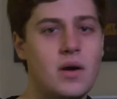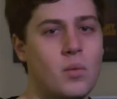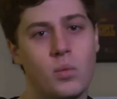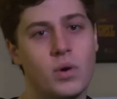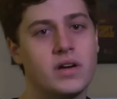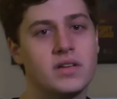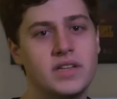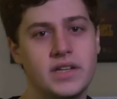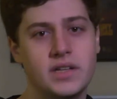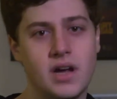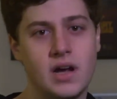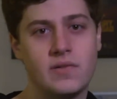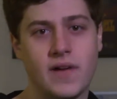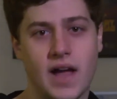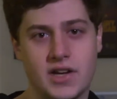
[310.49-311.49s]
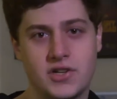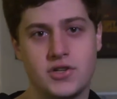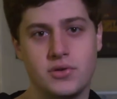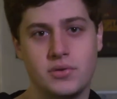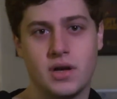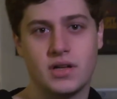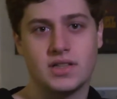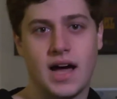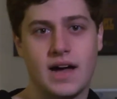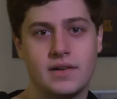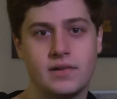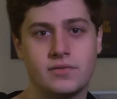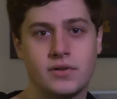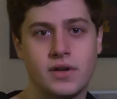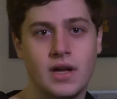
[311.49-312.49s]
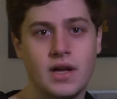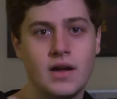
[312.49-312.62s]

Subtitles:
weirdly enough, I shoot a lot of